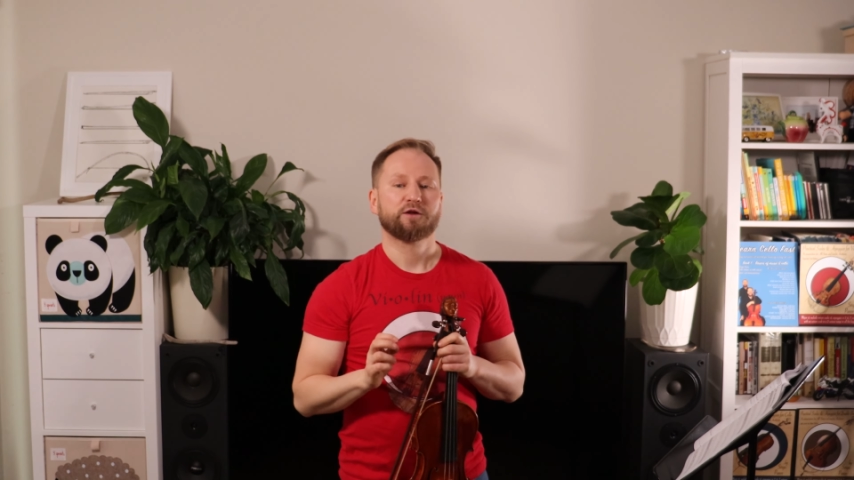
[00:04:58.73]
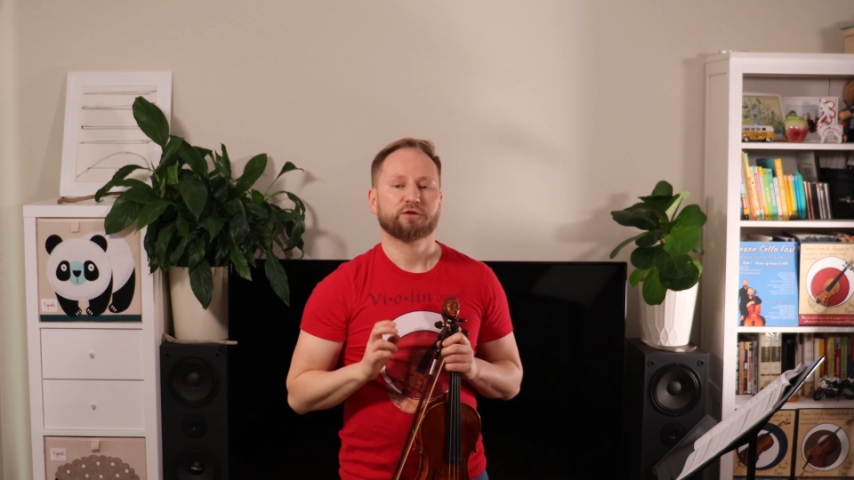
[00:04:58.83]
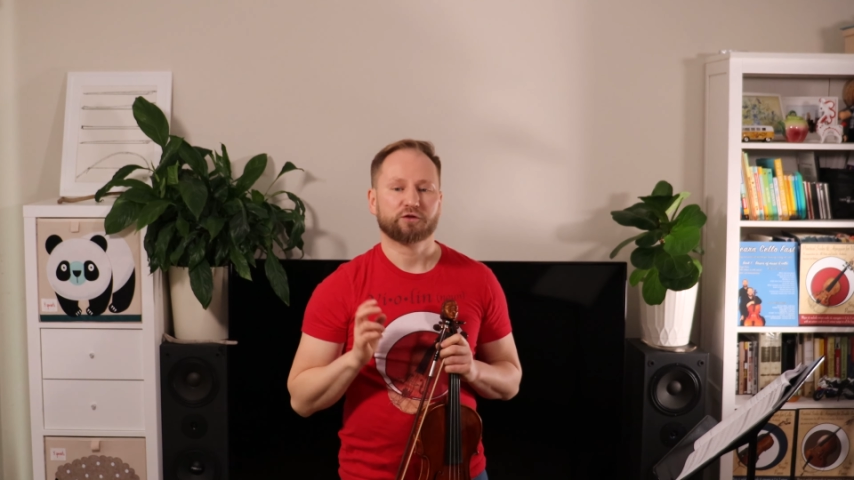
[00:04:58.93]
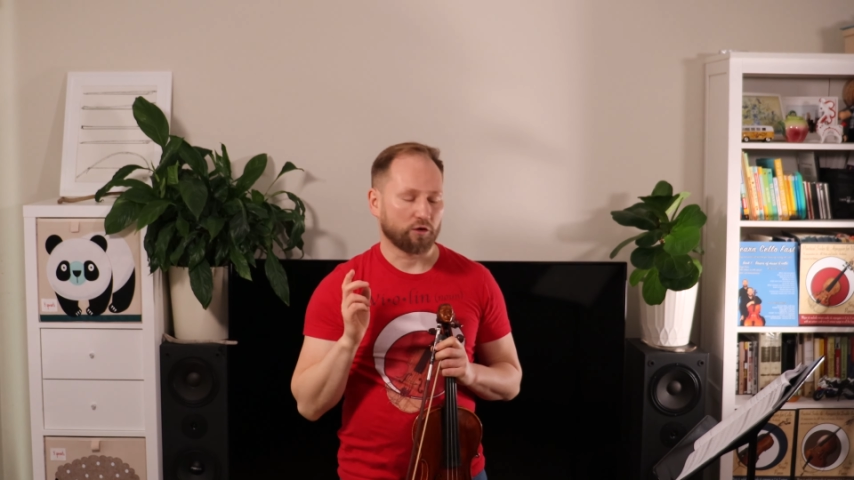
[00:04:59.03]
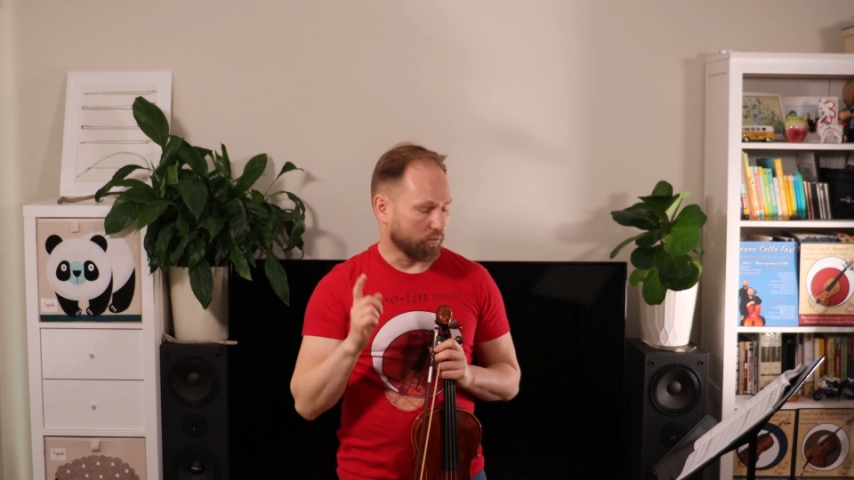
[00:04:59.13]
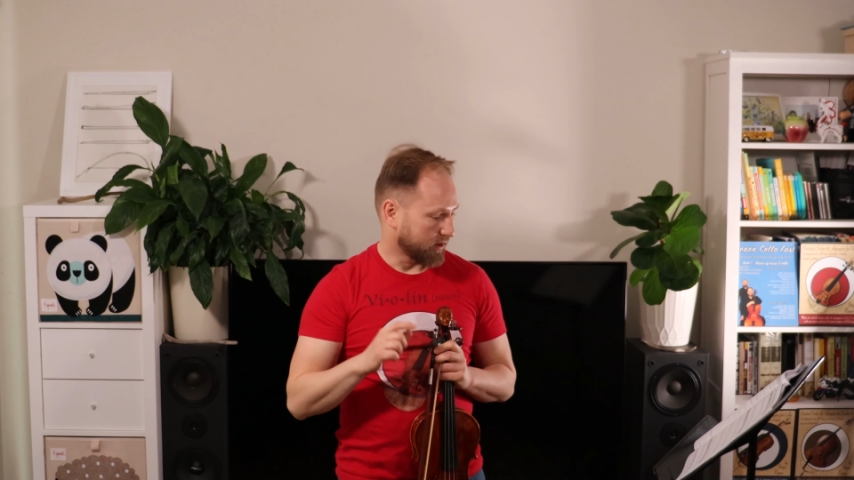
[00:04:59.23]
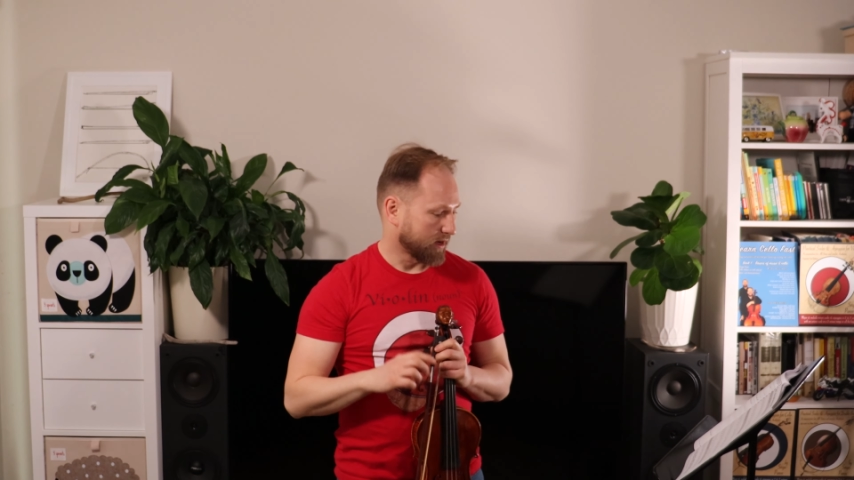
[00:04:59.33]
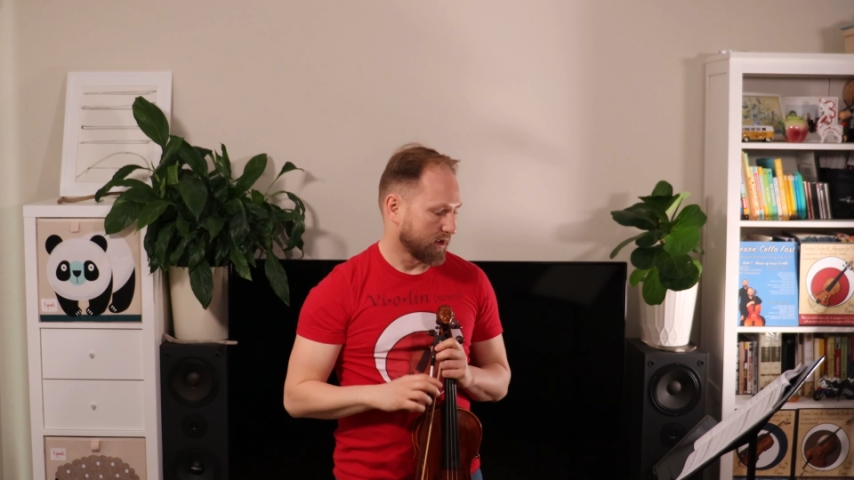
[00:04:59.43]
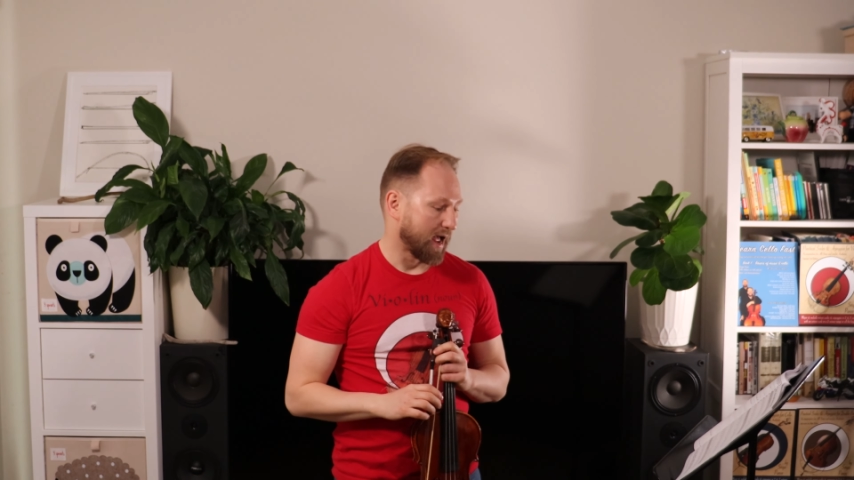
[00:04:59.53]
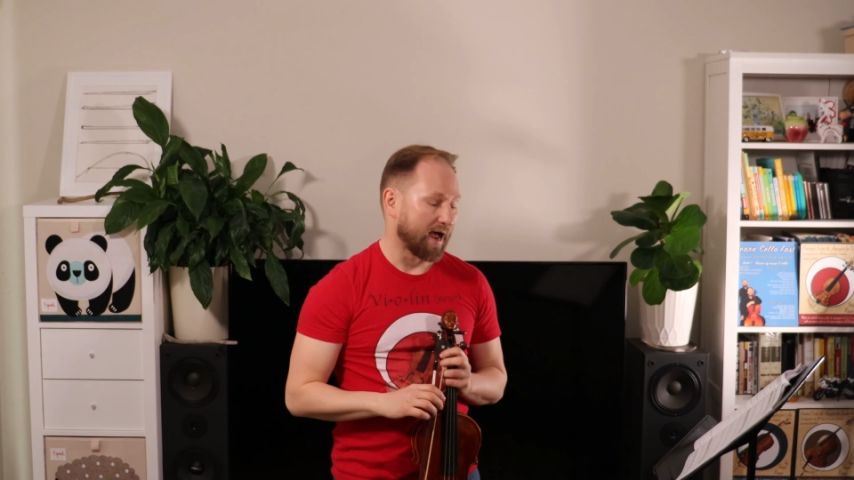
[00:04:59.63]
So
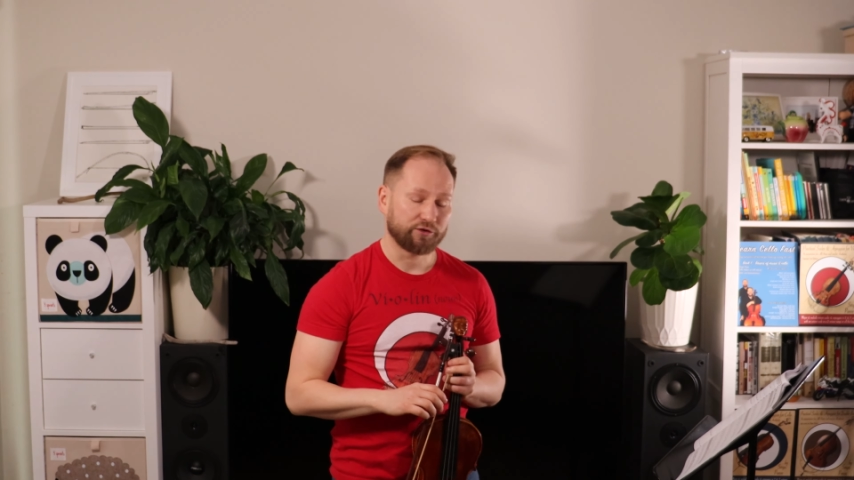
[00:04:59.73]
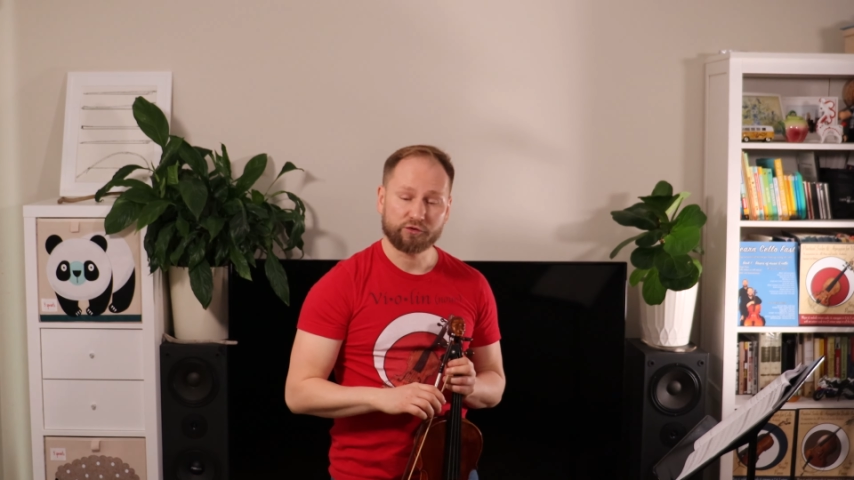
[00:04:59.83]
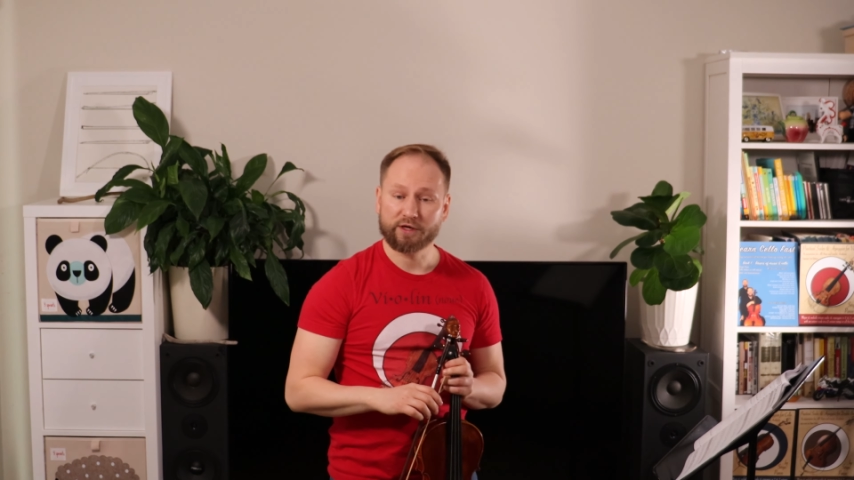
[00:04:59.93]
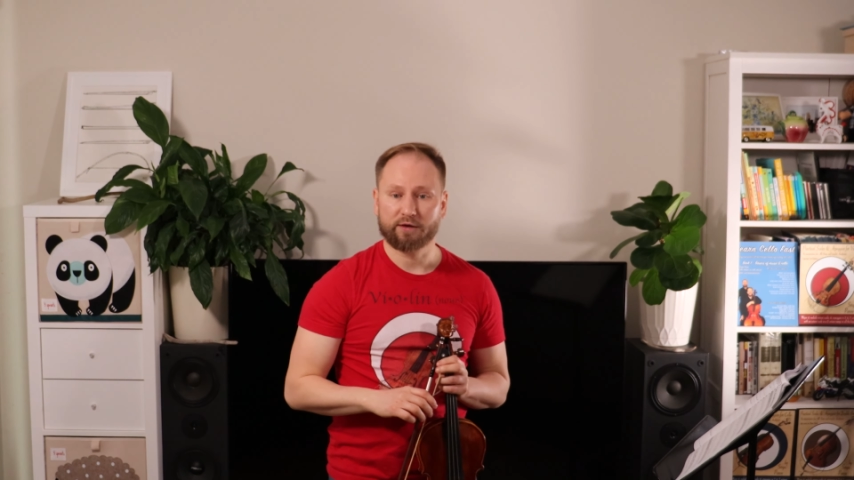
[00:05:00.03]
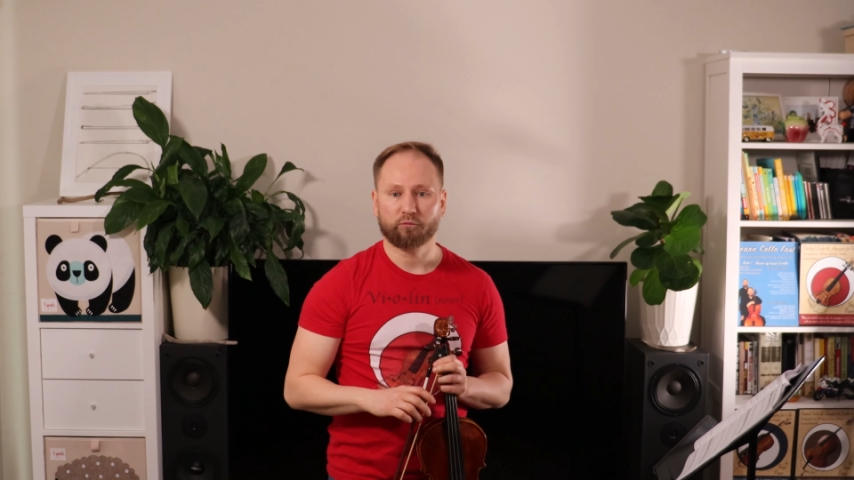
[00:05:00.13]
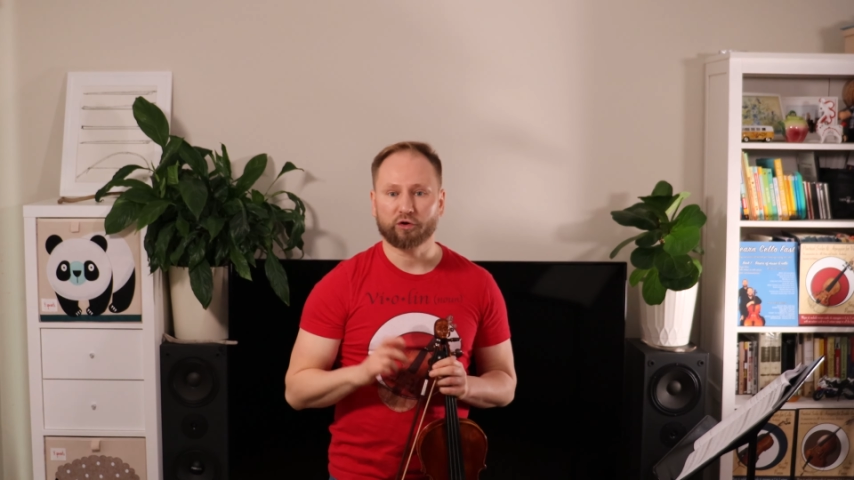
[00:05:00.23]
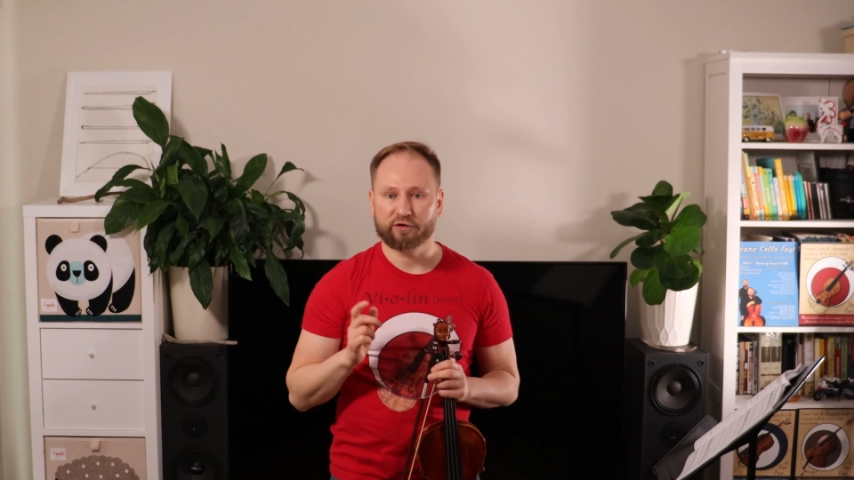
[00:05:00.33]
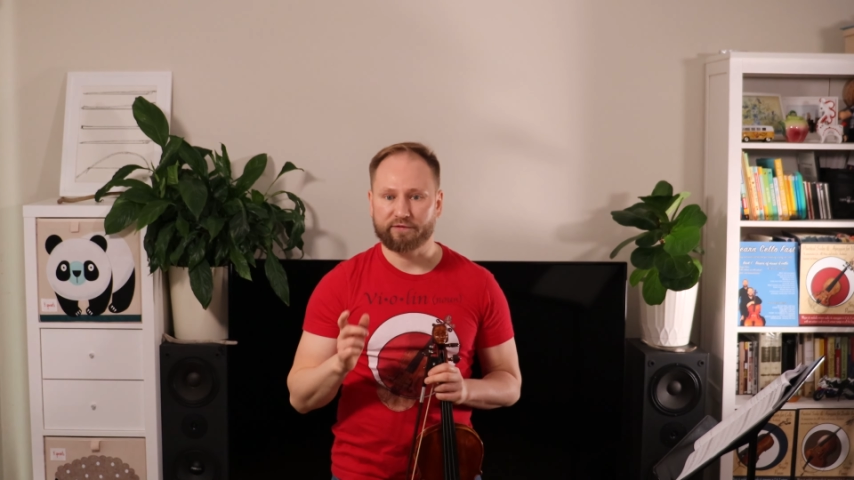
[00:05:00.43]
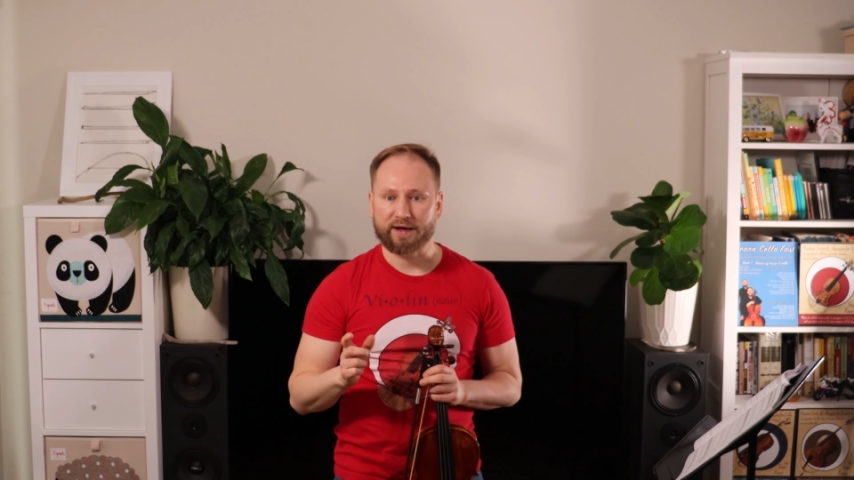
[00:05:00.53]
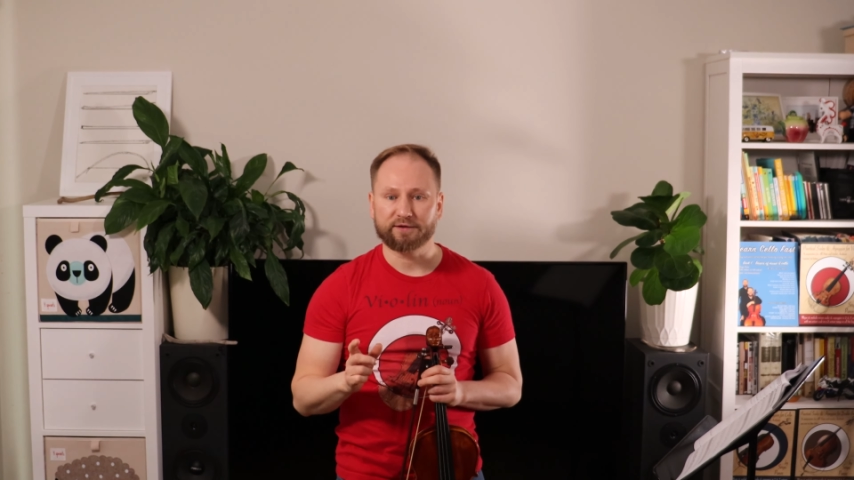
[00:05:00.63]
as you get more
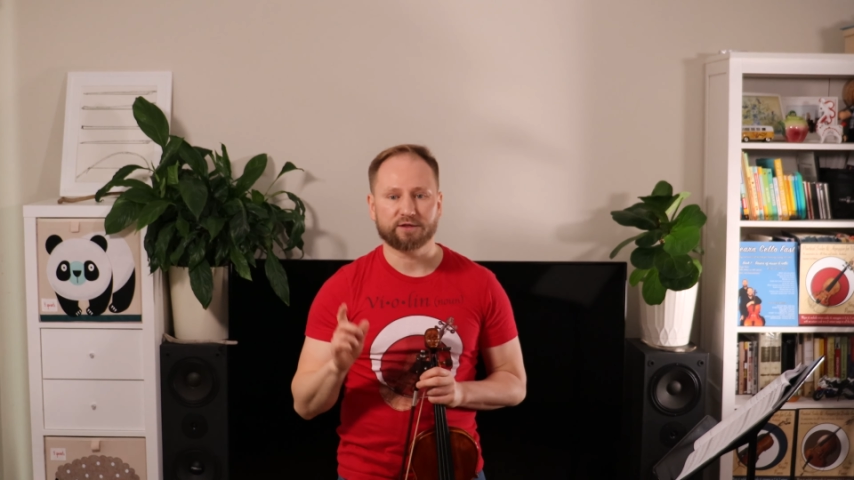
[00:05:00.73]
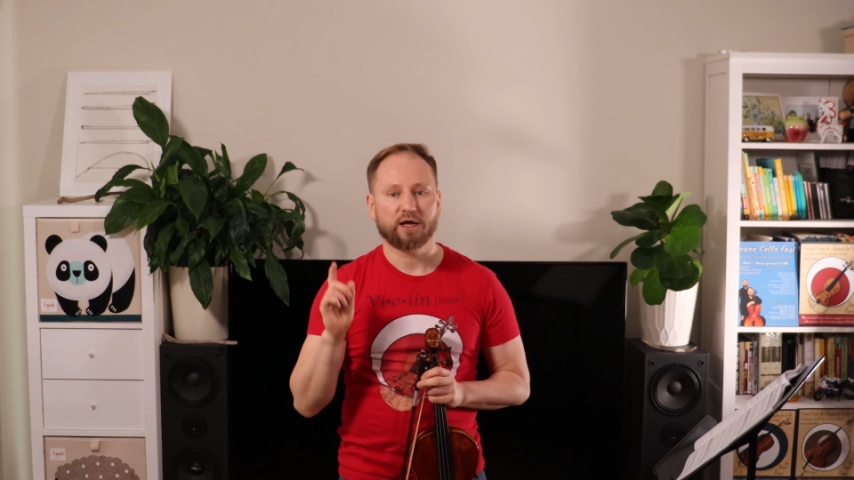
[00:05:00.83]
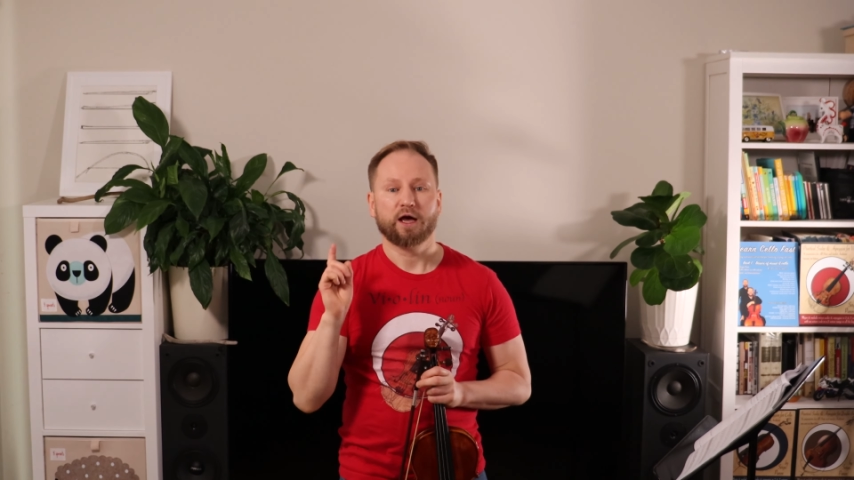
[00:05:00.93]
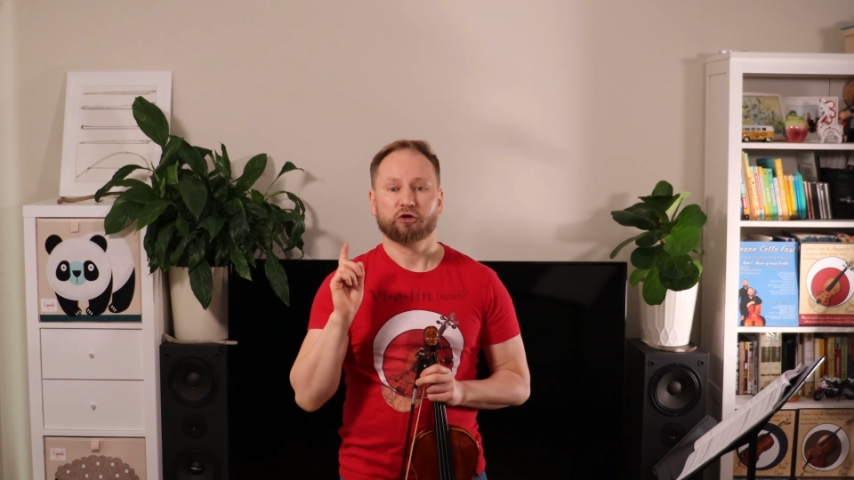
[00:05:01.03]
advanced,